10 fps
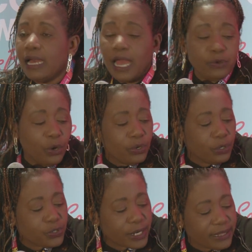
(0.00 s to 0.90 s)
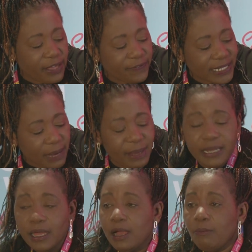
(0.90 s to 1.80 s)
The
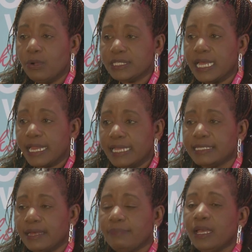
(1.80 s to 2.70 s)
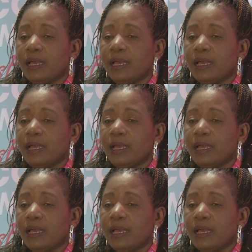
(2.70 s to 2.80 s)
vitamin moisturizer.